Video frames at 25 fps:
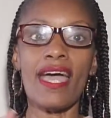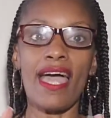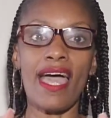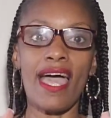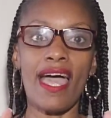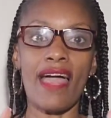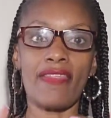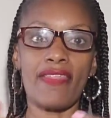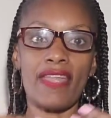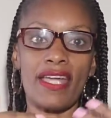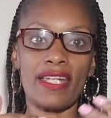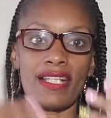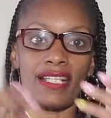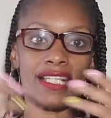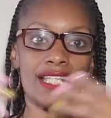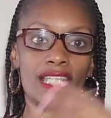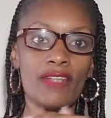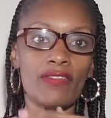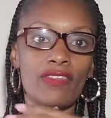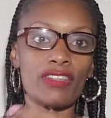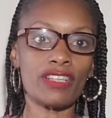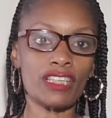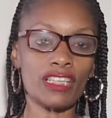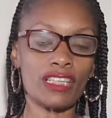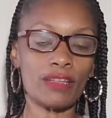and then an
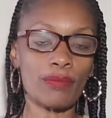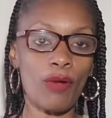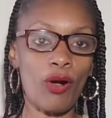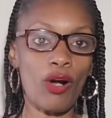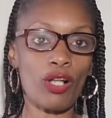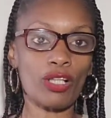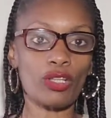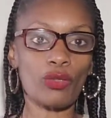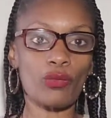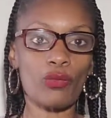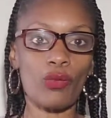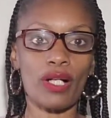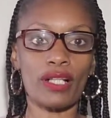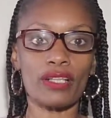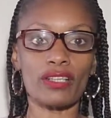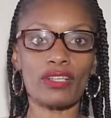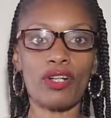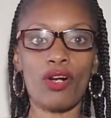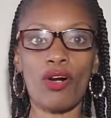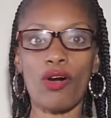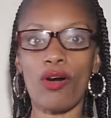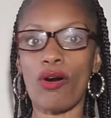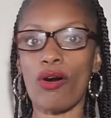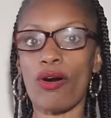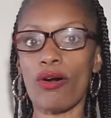even smaller one
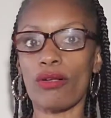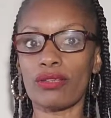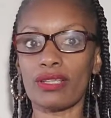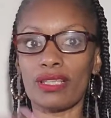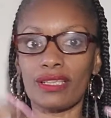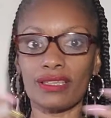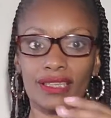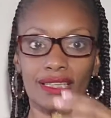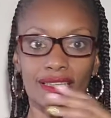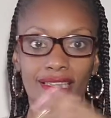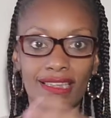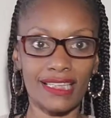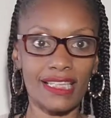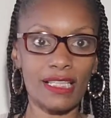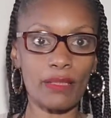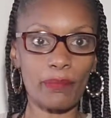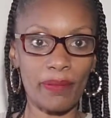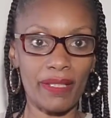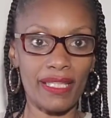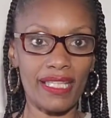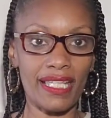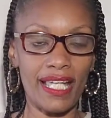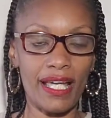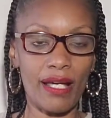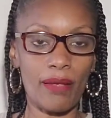called the
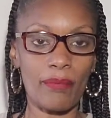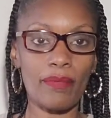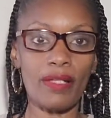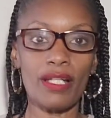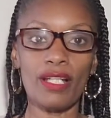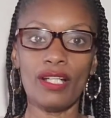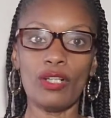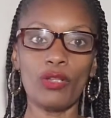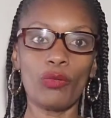TPM,